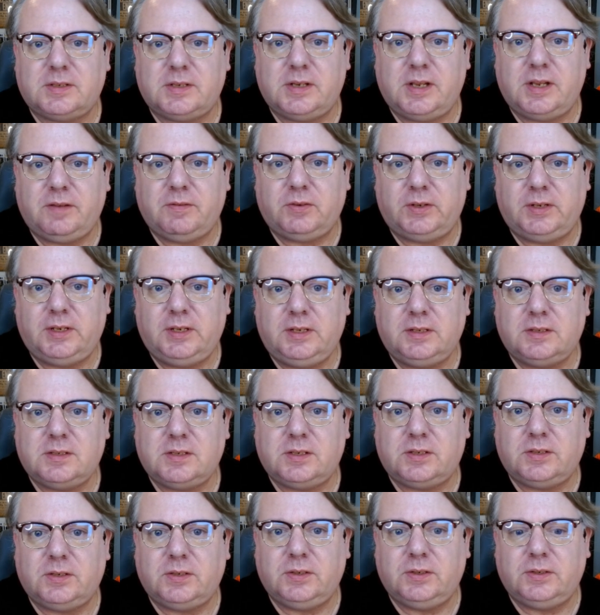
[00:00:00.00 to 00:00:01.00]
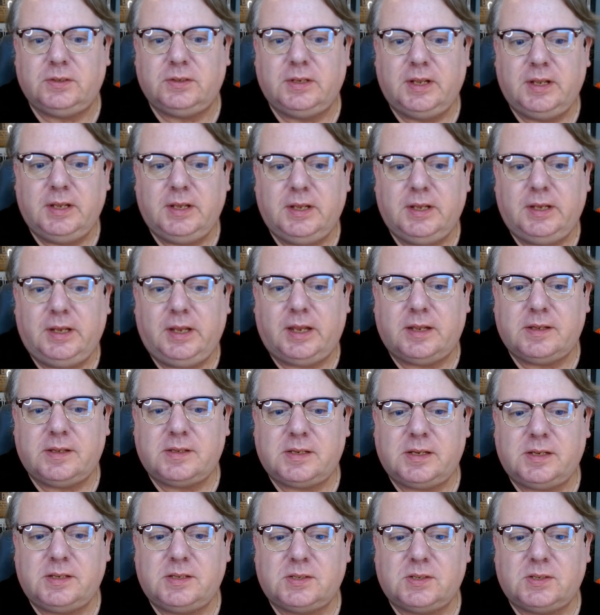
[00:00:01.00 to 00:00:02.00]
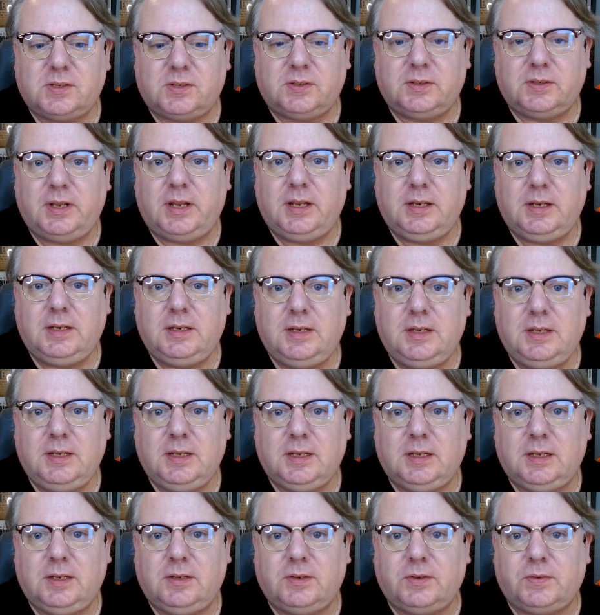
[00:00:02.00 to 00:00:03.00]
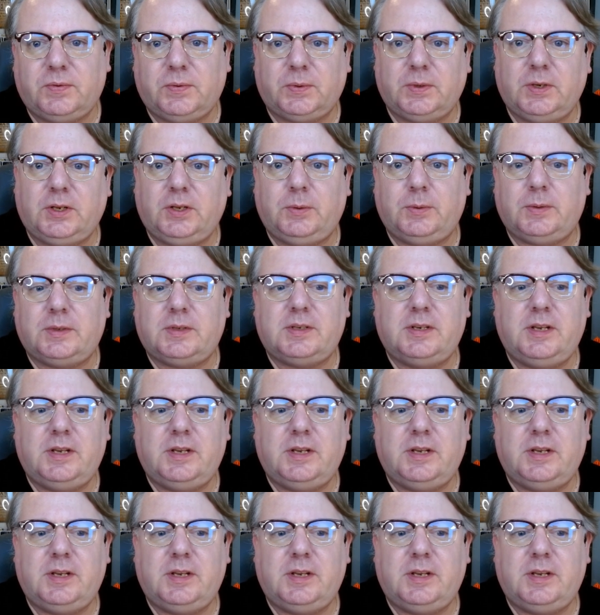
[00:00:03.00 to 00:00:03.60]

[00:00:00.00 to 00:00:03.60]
Naval Institute as they saw a need for the U.S.